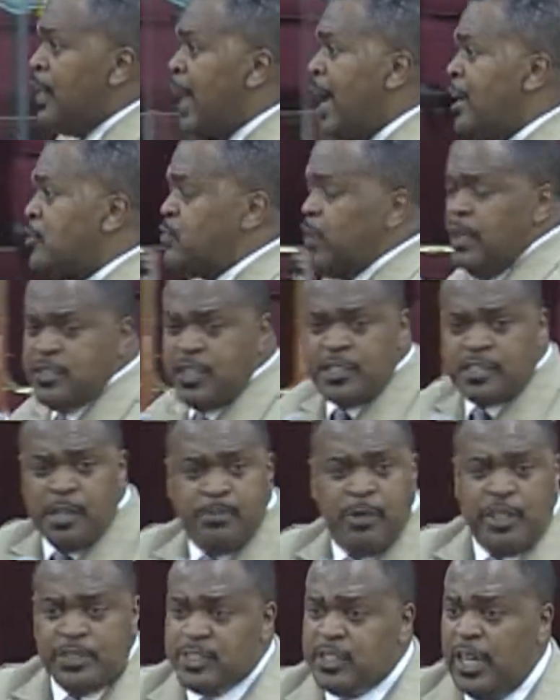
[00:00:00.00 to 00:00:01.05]
Last week, is this
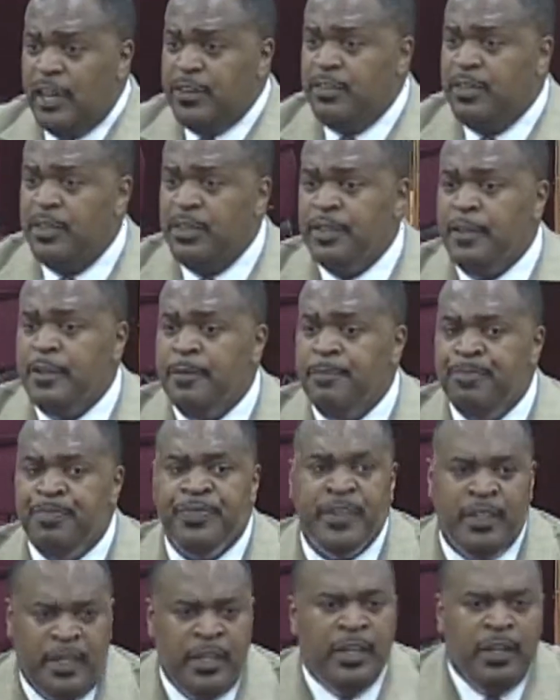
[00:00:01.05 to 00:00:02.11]
some good stuff?
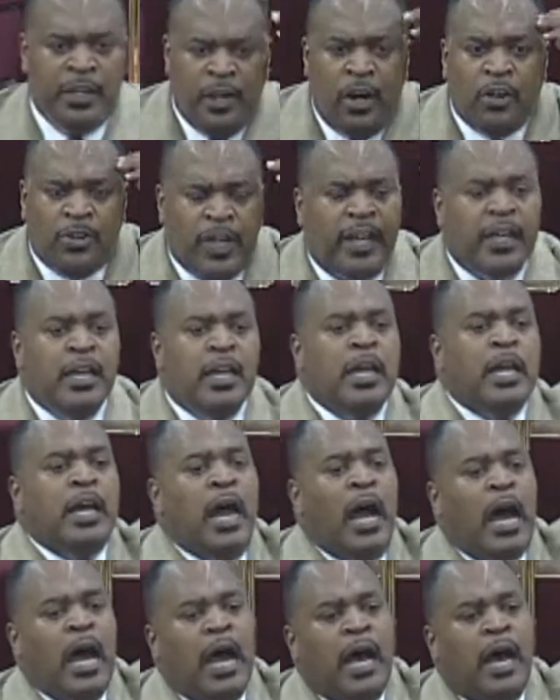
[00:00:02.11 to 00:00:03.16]
Okay.
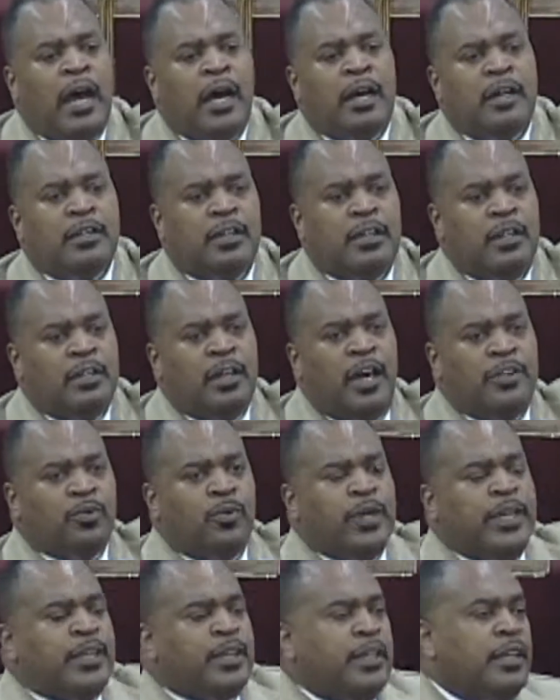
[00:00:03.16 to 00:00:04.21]
The other
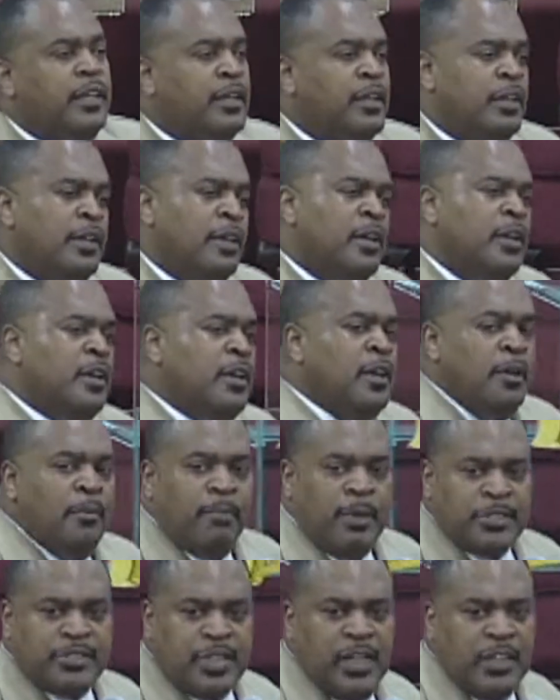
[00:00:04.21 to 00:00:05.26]
week,
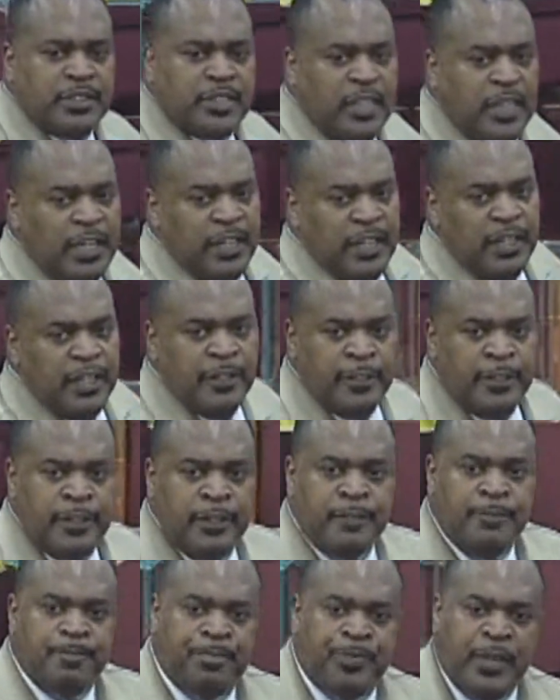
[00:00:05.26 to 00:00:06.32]
my son Kenny,
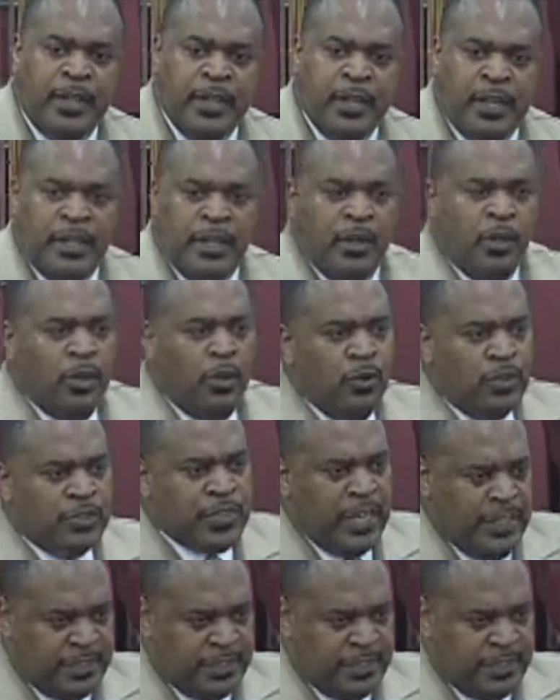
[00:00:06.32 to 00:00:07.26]
who is